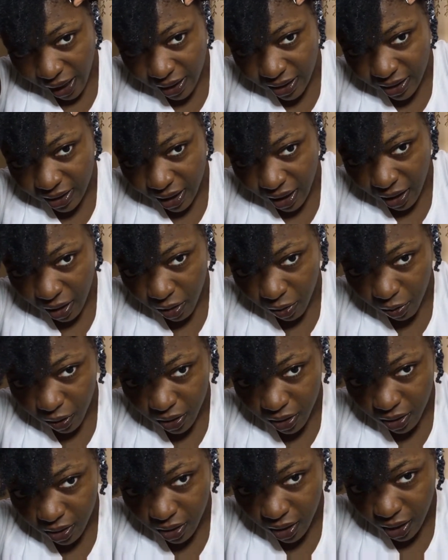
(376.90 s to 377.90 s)
day it
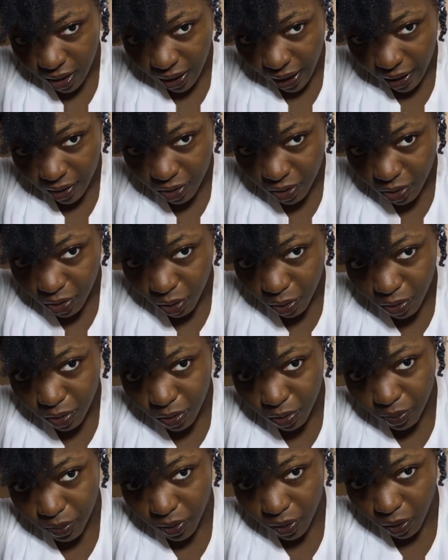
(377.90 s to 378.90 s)
was looking like so
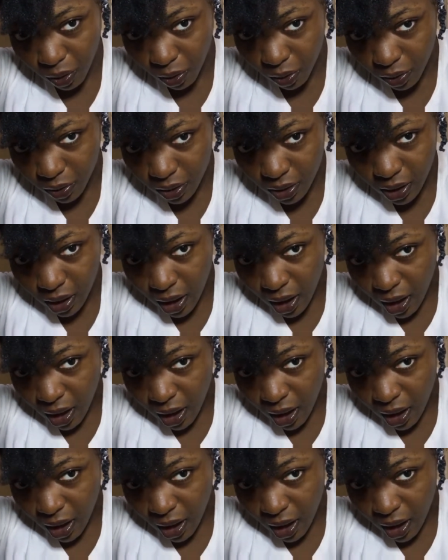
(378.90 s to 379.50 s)
super old.